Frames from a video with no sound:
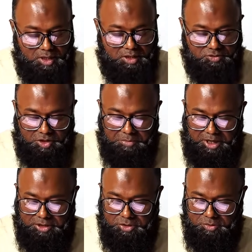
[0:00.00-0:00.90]
3 by
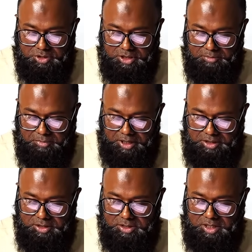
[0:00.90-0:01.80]
2t
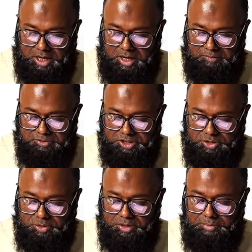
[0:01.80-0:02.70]
minus half t
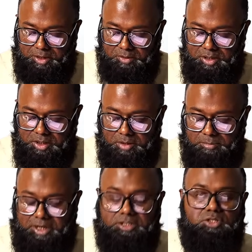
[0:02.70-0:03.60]
to the power
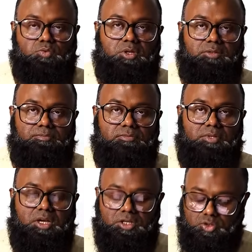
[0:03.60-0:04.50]
minus 1.
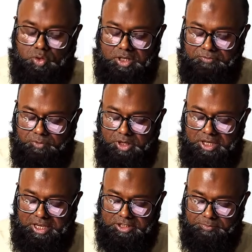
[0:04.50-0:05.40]
So if we
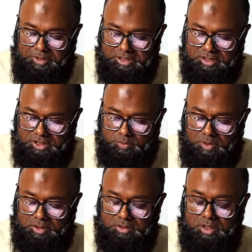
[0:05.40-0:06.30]
express this
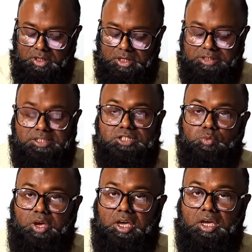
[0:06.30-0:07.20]
one in this
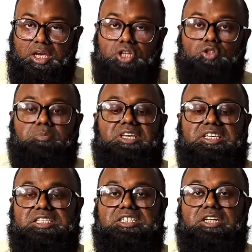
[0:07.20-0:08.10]
way, it would be
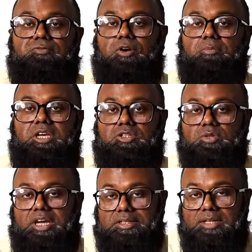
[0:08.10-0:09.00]
easier for me to
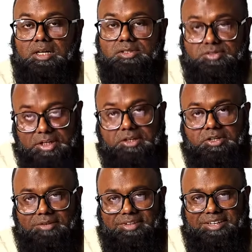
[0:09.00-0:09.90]
get the second
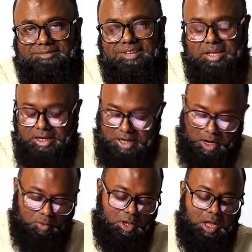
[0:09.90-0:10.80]
derivative.
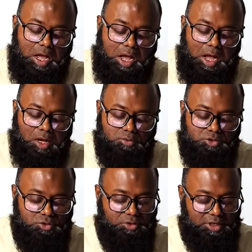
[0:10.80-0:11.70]
Now, how
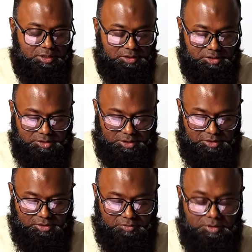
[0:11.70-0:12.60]
to get the second
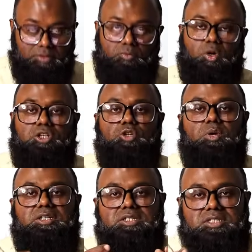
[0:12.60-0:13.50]
derivative? What do you
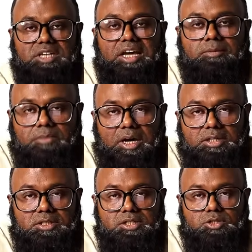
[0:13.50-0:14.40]
understand by
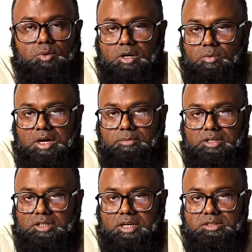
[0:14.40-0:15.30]
d squared y by
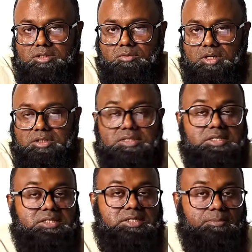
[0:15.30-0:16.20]
dx squared? This
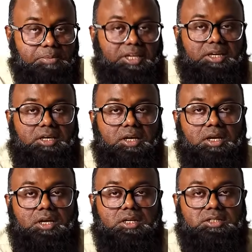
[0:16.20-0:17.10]
is simply
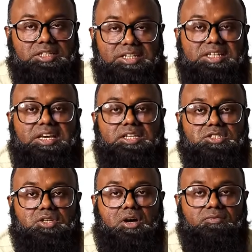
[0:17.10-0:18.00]
d dx
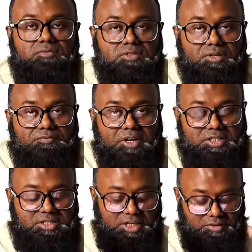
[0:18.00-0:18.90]
of the
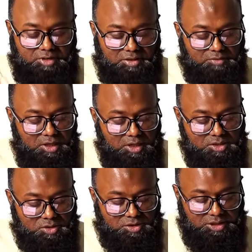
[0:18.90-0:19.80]
first derivative.
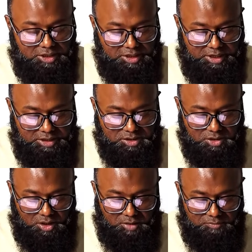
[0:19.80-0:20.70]
So d dx
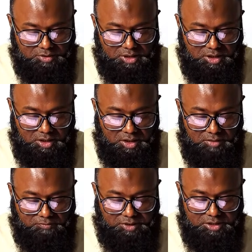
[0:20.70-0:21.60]
of the
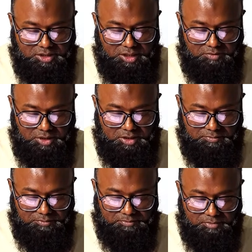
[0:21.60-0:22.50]
first derivative.
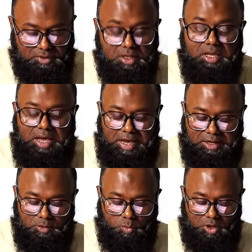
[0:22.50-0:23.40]
And what